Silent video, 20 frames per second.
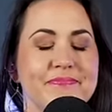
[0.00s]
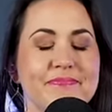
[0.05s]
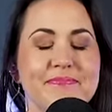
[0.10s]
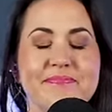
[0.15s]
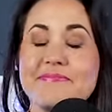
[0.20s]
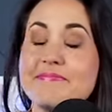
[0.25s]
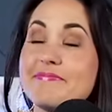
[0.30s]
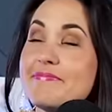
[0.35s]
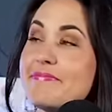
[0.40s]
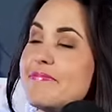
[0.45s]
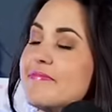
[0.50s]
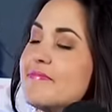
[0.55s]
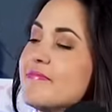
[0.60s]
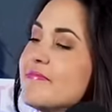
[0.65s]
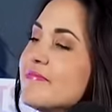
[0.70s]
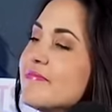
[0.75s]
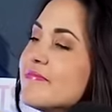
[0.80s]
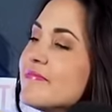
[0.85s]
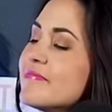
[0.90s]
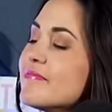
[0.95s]

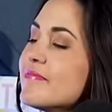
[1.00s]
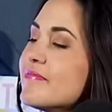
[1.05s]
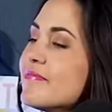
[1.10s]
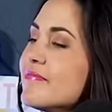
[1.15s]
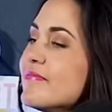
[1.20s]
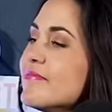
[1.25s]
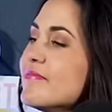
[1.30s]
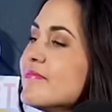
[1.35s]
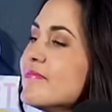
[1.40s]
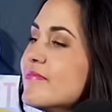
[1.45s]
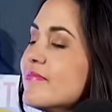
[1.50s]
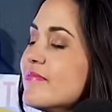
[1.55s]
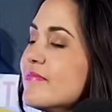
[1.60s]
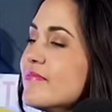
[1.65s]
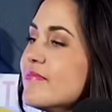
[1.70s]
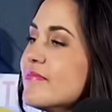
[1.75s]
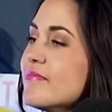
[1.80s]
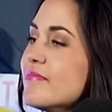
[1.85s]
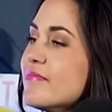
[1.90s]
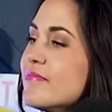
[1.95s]

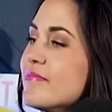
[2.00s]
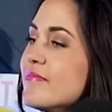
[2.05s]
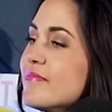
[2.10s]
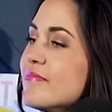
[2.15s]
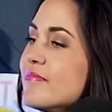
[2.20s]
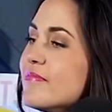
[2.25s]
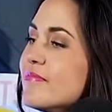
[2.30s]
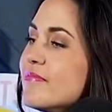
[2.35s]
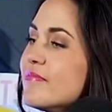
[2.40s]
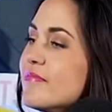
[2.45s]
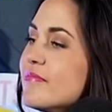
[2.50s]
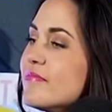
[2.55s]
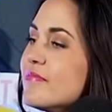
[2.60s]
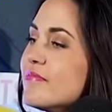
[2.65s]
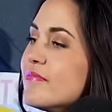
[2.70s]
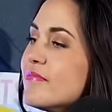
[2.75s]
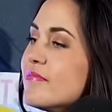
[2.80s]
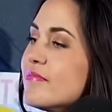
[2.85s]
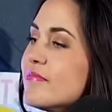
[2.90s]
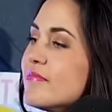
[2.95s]

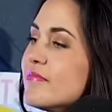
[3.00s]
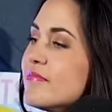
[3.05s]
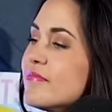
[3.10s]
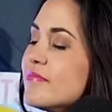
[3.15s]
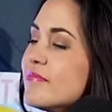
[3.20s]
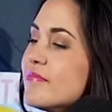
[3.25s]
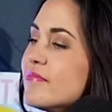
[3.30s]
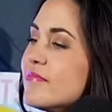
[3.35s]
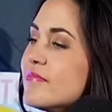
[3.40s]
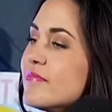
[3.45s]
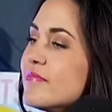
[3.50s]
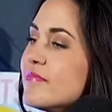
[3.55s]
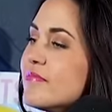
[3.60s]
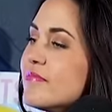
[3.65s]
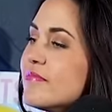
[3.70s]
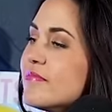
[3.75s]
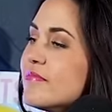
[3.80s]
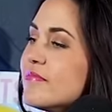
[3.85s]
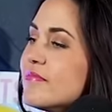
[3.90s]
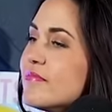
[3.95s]

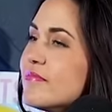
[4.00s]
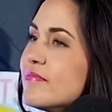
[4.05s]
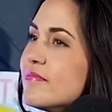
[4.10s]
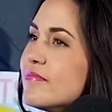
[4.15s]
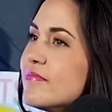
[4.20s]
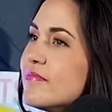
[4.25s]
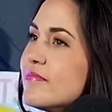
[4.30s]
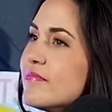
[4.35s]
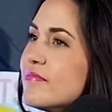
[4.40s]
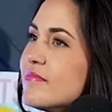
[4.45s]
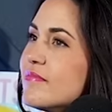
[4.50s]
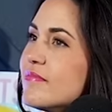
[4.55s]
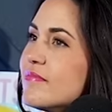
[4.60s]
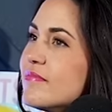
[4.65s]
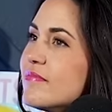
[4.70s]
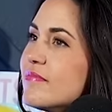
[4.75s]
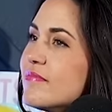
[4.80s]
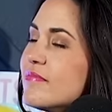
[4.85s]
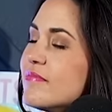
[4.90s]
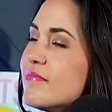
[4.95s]

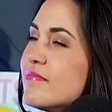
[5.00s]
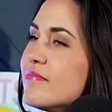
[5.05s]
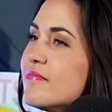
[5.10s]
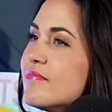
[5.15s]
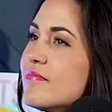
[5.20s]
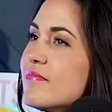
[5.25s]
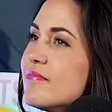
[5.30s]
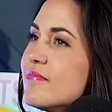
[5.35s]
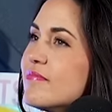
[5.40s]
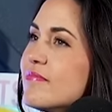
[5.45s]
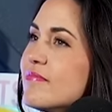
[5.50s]
(not speaking)